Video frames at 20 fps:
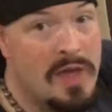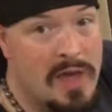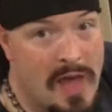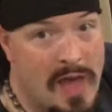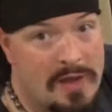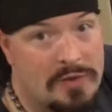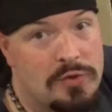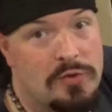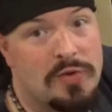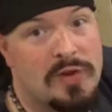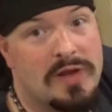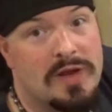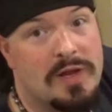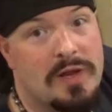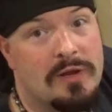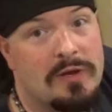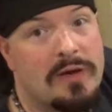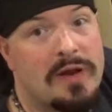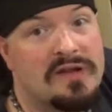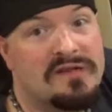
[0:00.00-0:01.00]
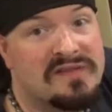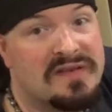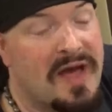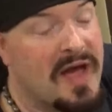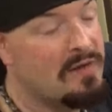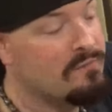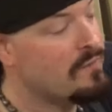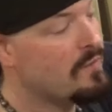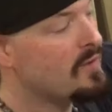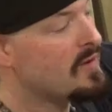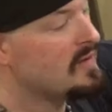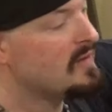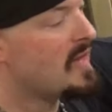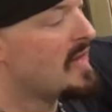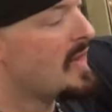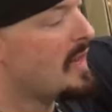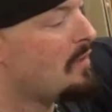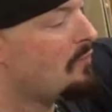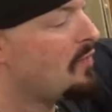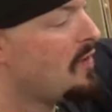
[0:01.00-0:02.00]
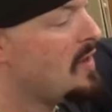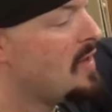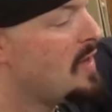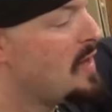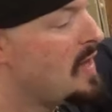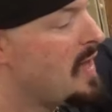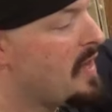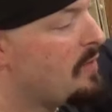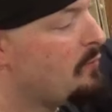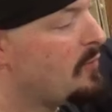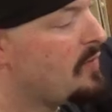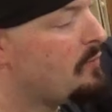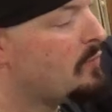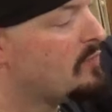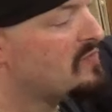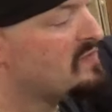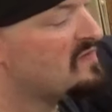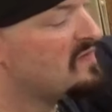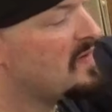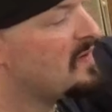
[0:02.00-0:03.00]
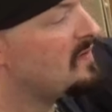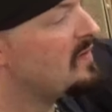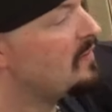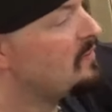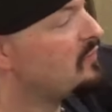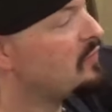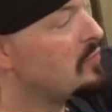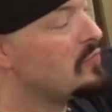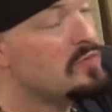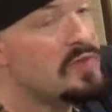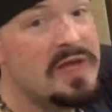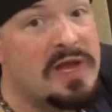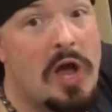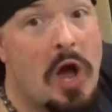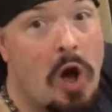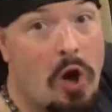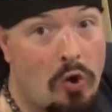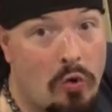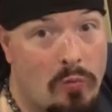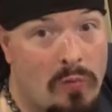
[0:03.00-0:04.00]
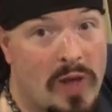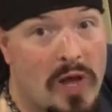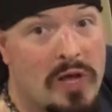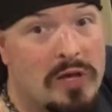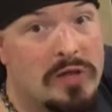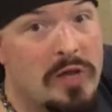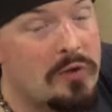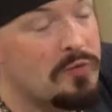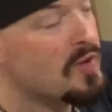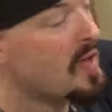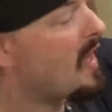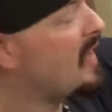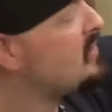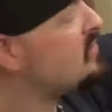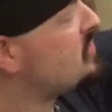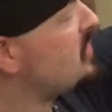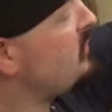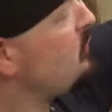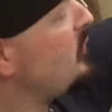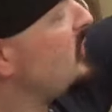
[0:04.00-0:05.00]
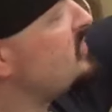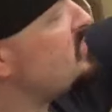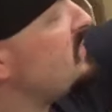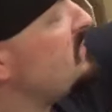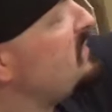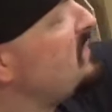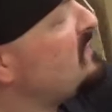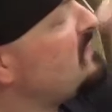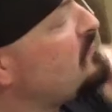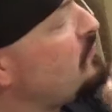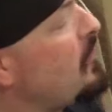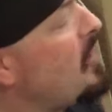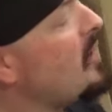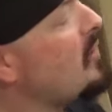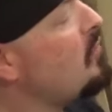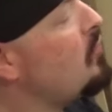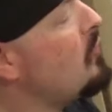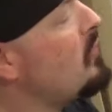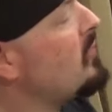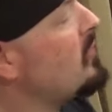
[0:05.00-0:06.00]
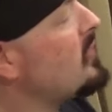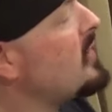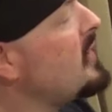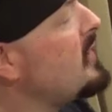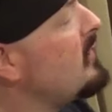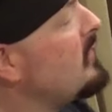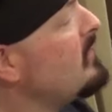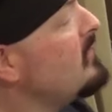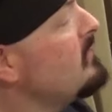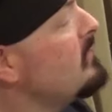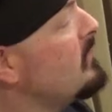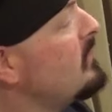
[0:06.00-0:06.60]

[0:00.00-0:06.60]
And you can hear it. It's not very loud. And we will send it to the home location, which is this front corner here.